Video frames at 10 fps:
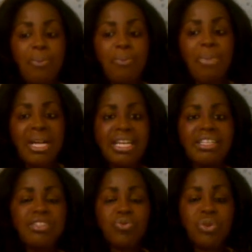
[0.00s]

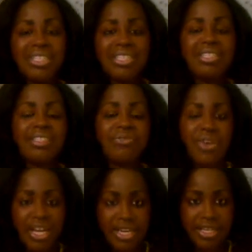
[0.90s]
Mondays, Wednesdays, and
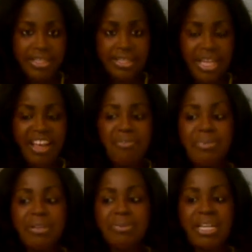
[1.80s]
Fridays have
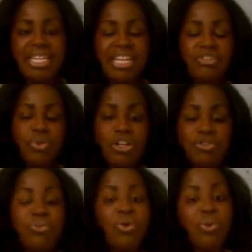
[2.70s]
been my days where I
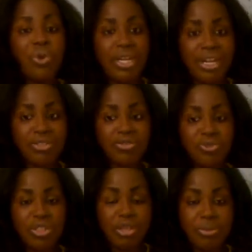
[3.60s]
do more workouts
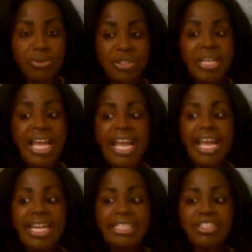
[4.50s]
with doubles.
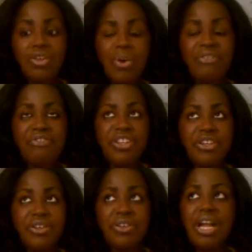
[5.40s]
And so I
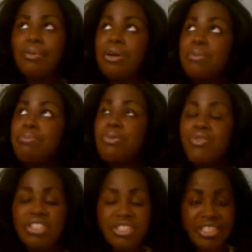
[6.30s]
figured I'm going to move
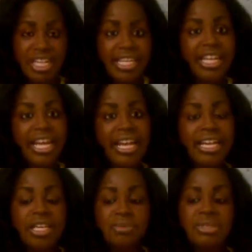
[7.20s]
it to Sunday
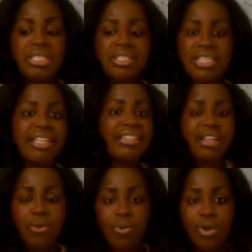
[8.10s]
because Sundays I
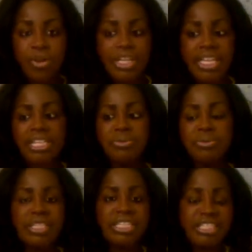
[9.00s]
don't work and it'll
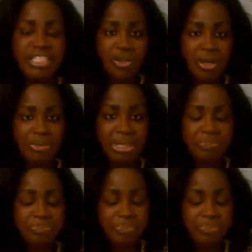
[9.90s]
be easier on me.